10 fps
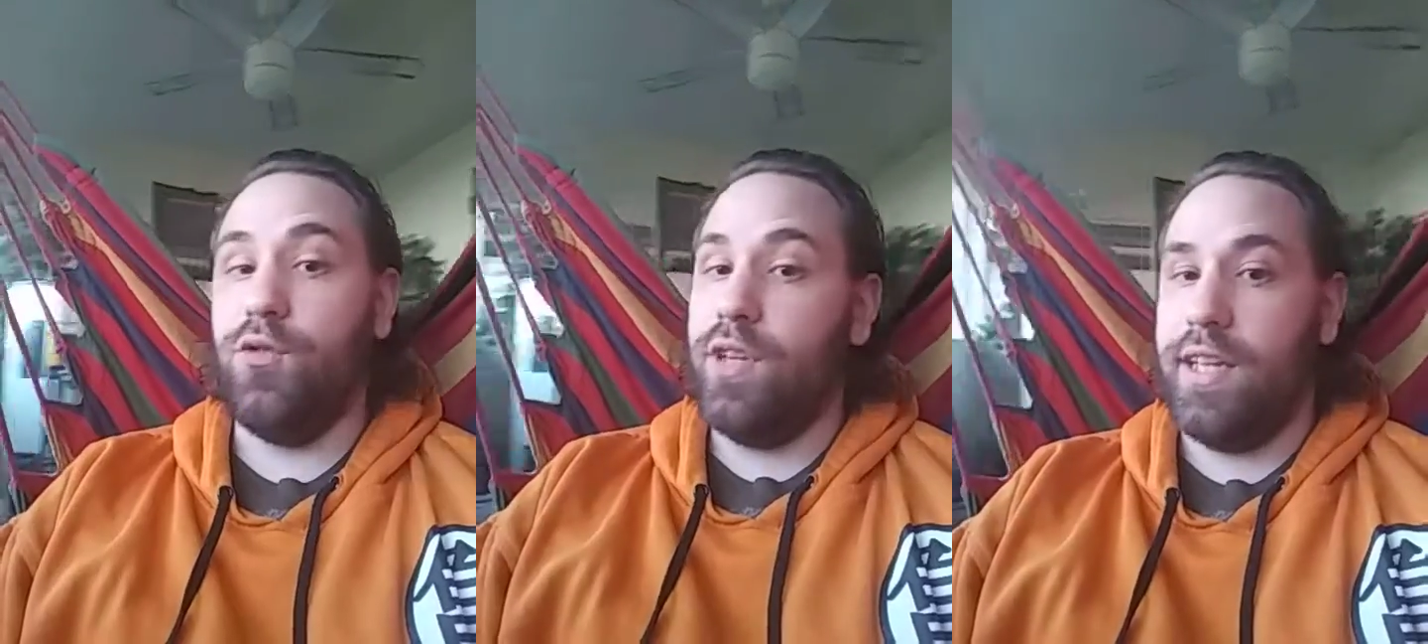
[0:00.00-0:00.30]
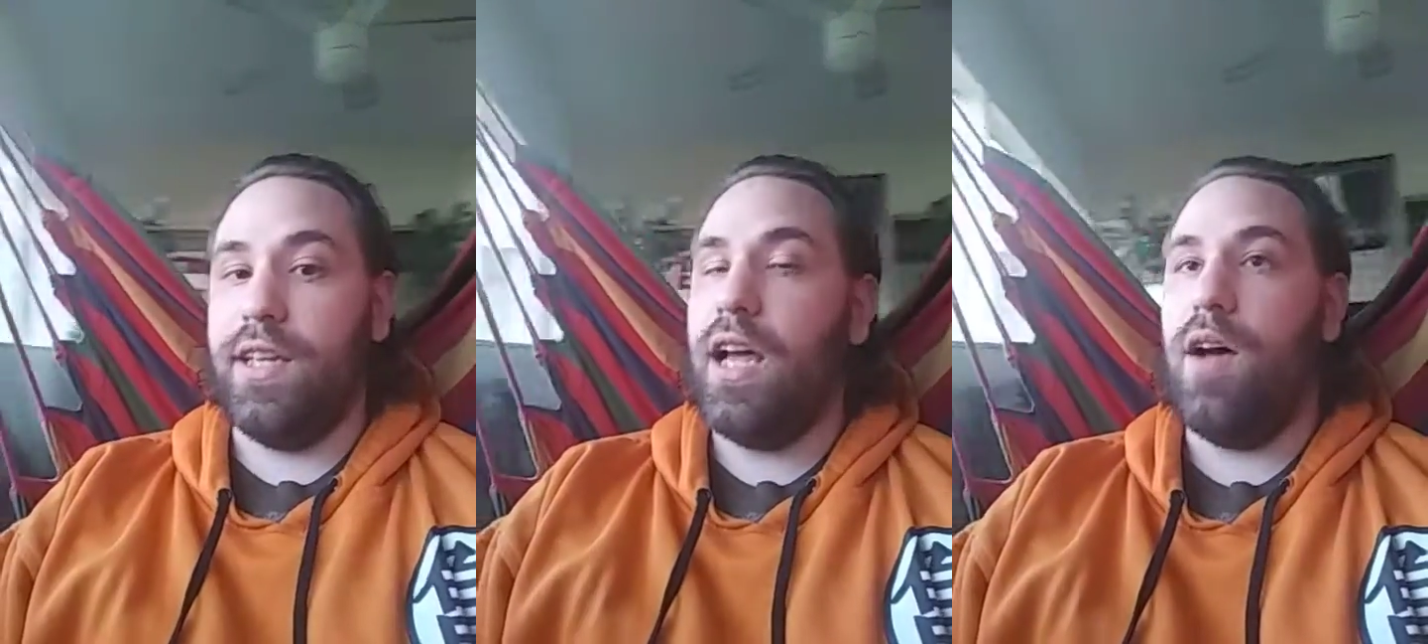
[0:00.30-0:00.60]

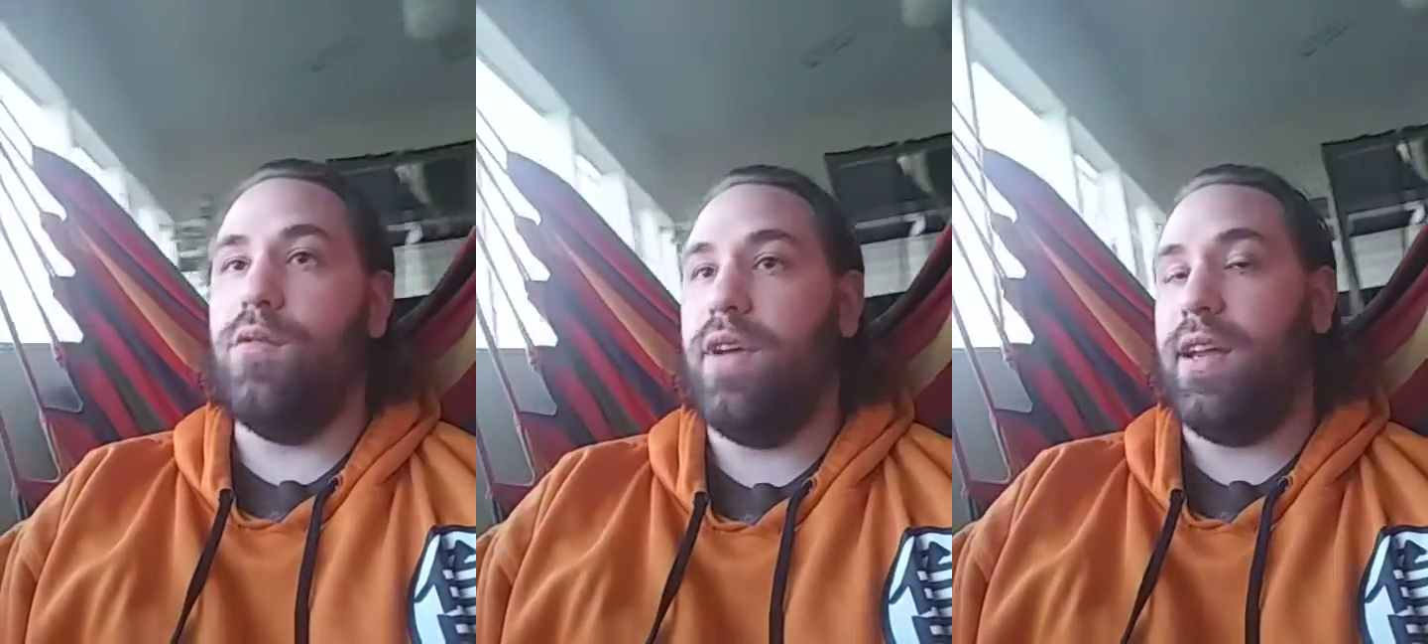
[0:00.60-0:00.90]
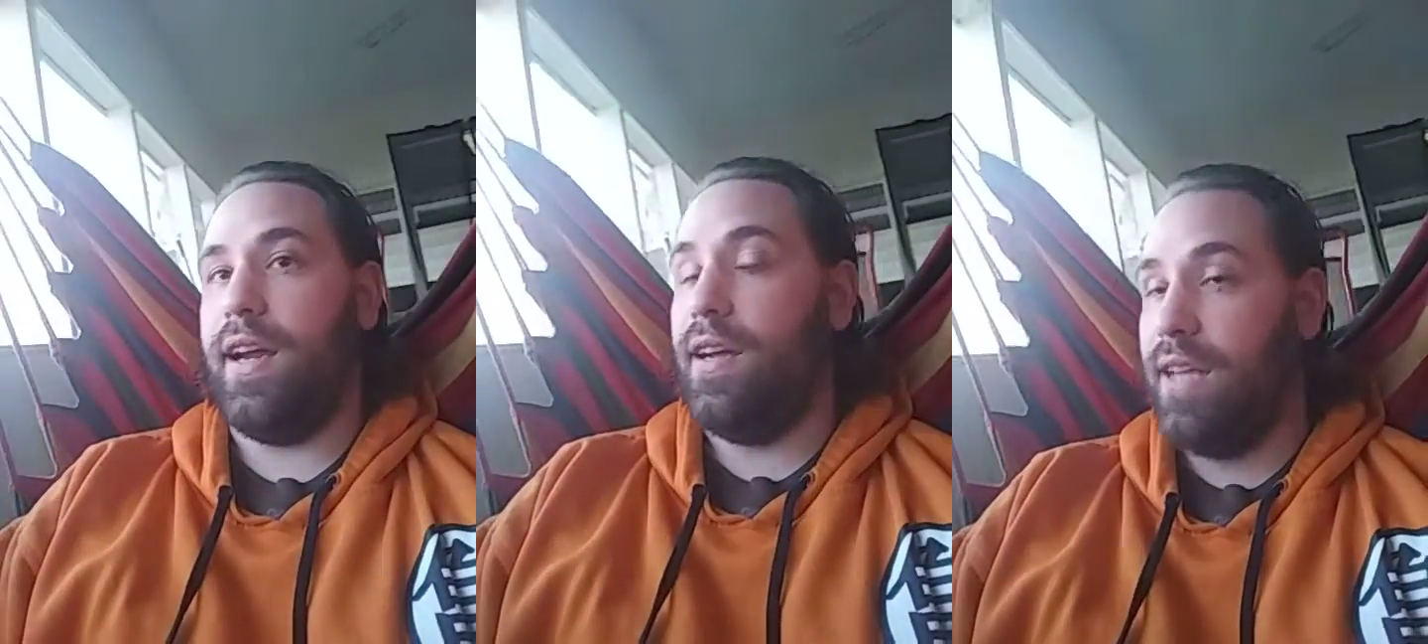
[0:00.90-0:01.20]
really love, and
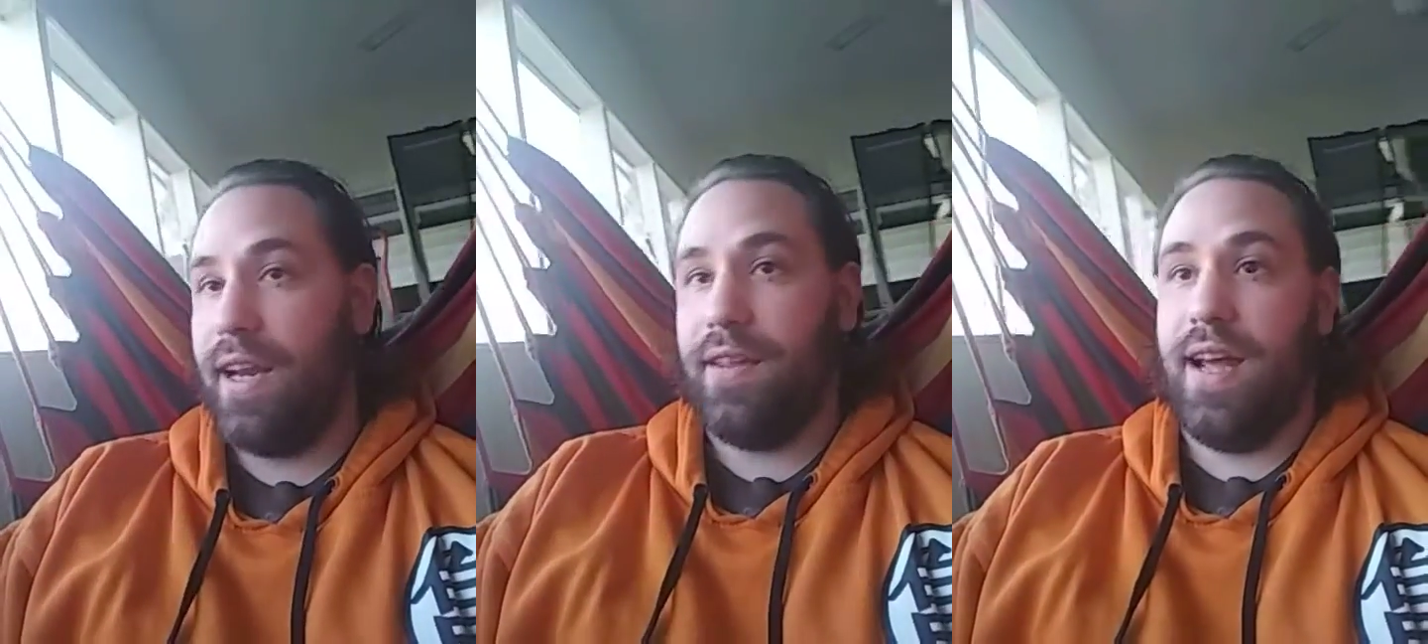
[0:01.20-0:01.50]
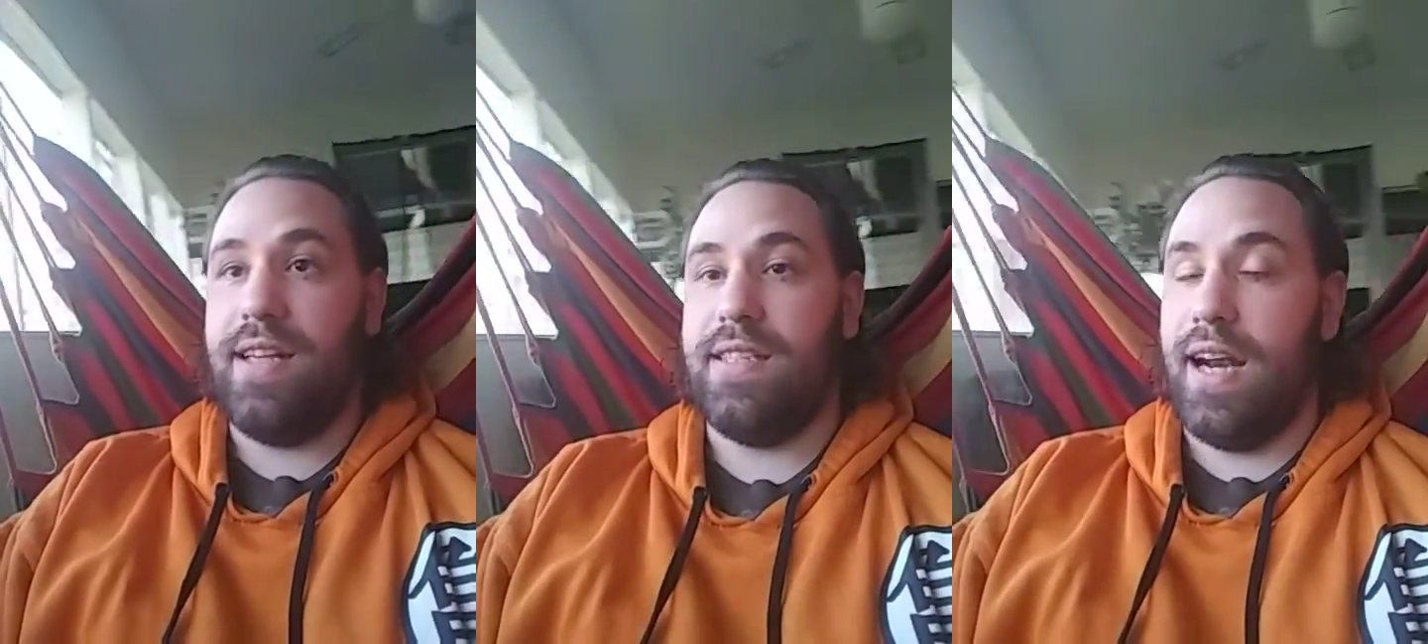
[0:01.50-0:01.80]
a lot of the
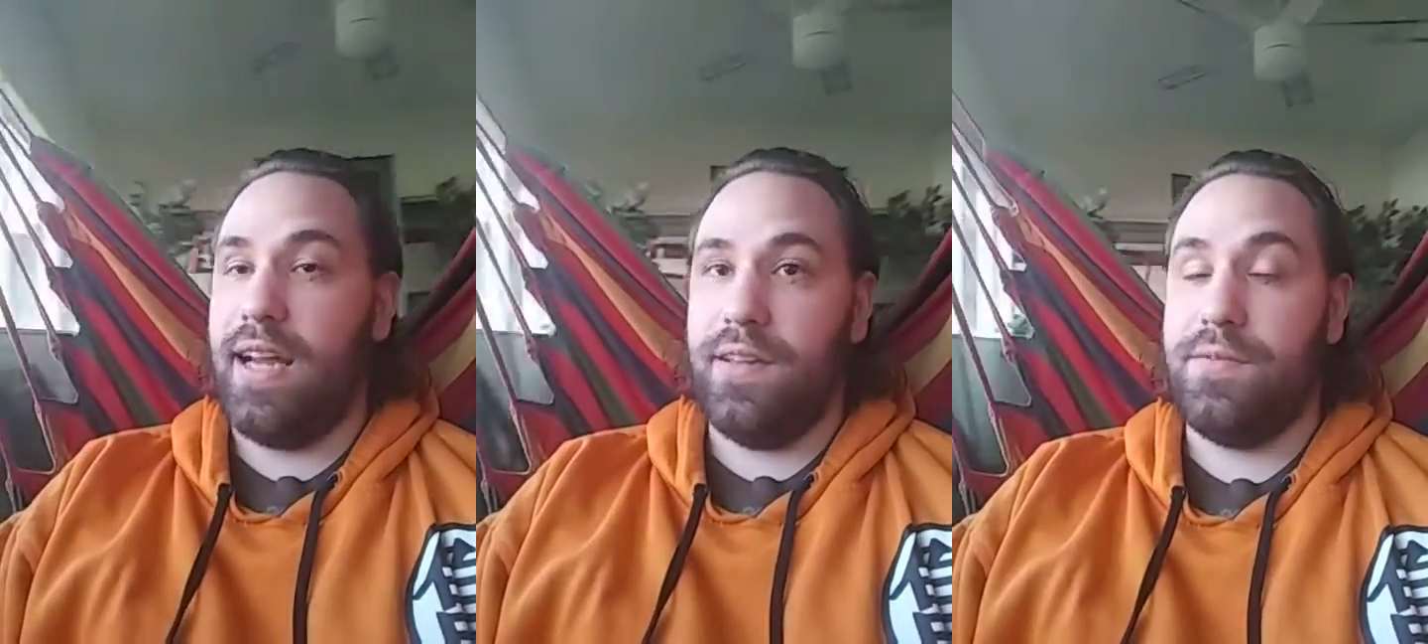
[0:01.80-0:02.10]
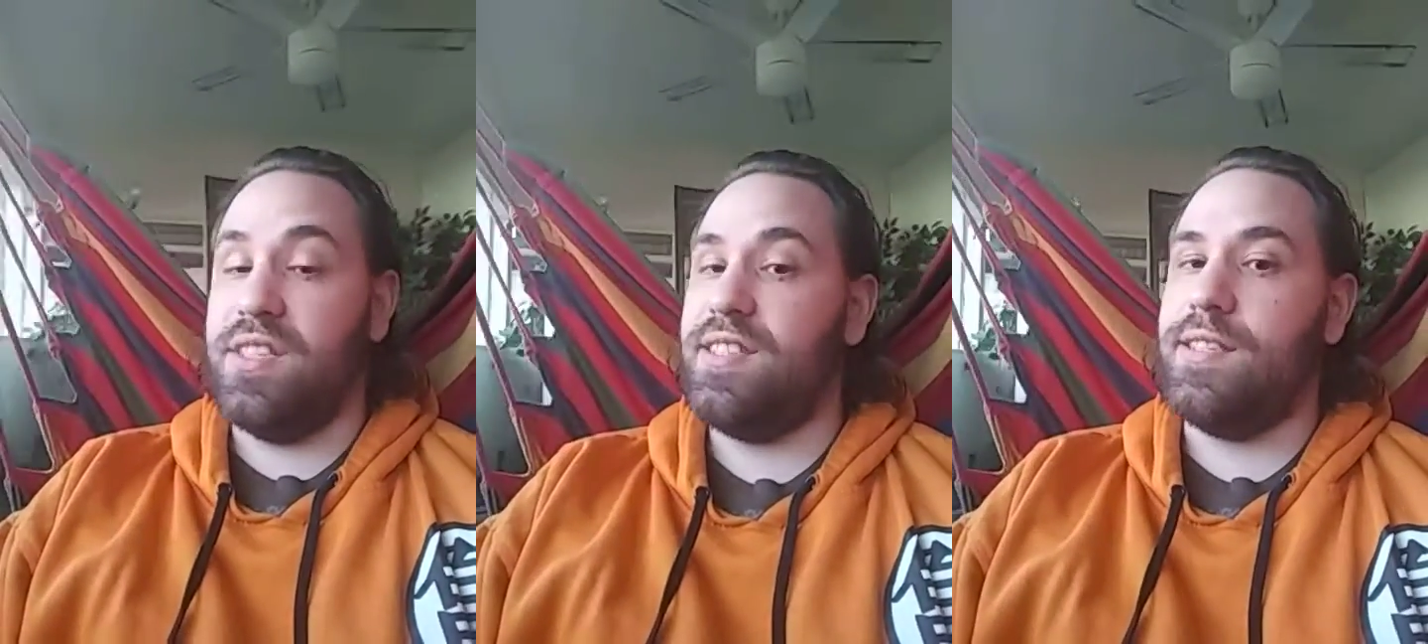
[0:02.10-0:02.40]
guys that I love
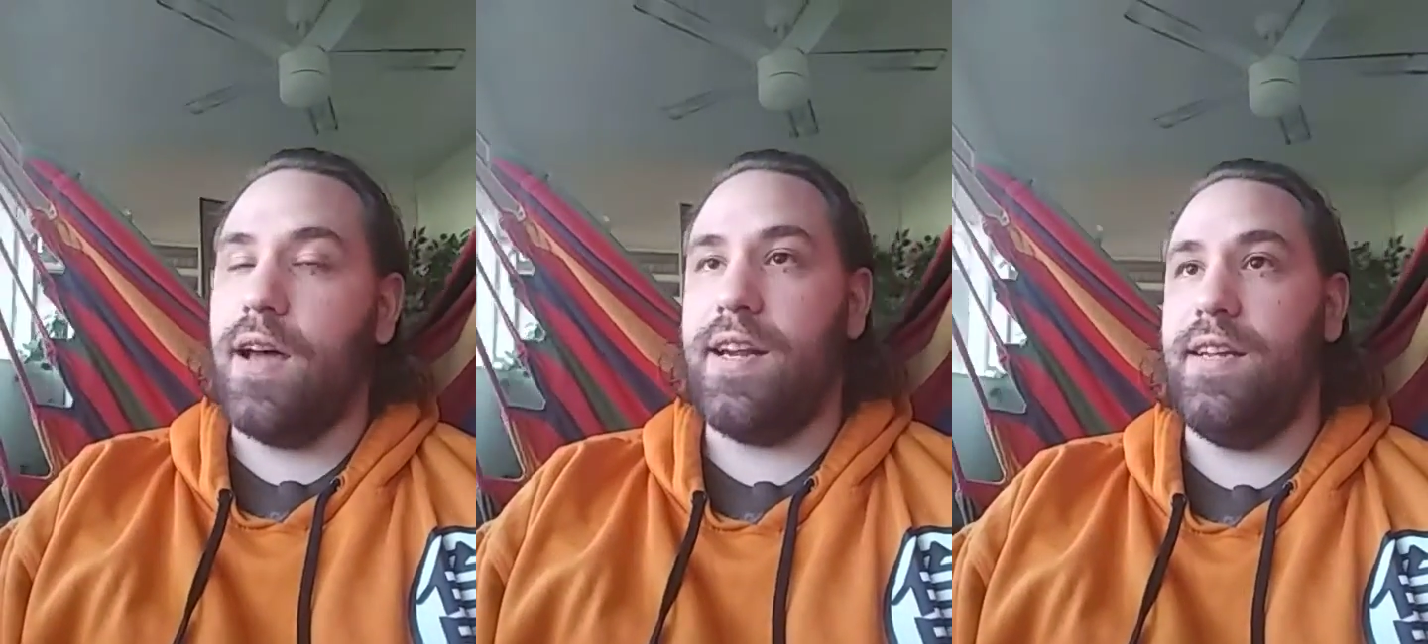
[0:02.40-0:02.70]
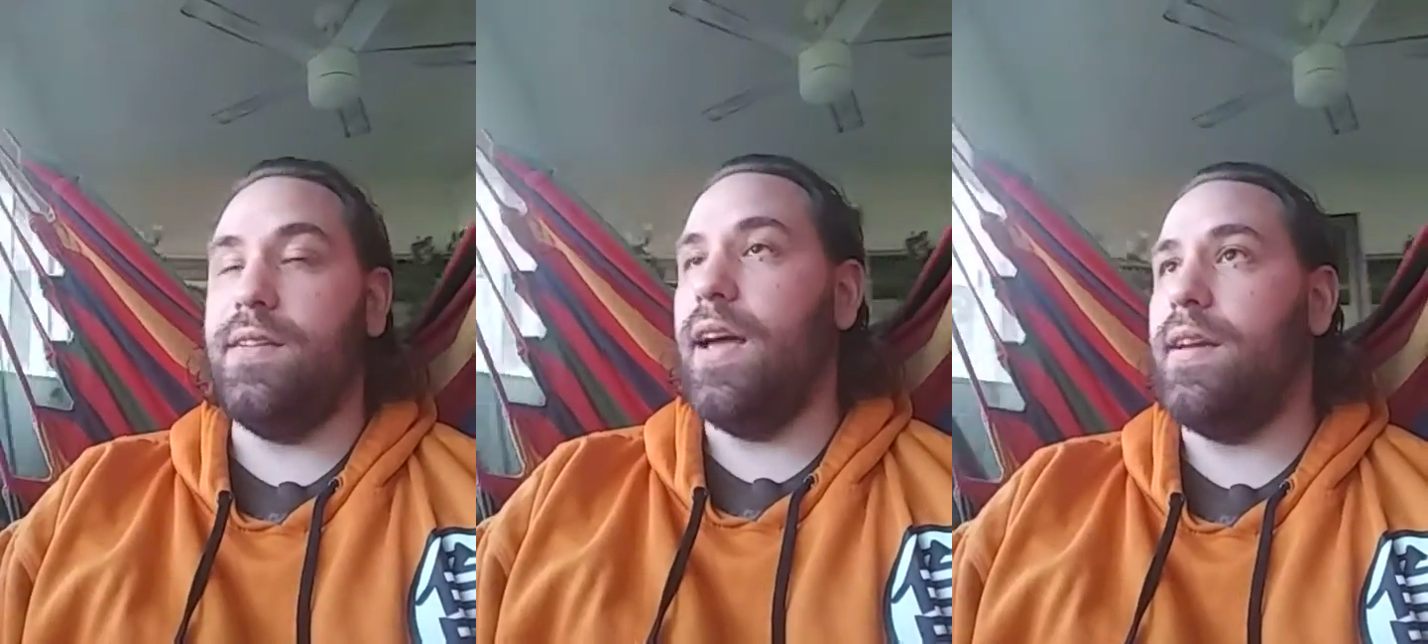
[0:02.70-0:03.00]
to study,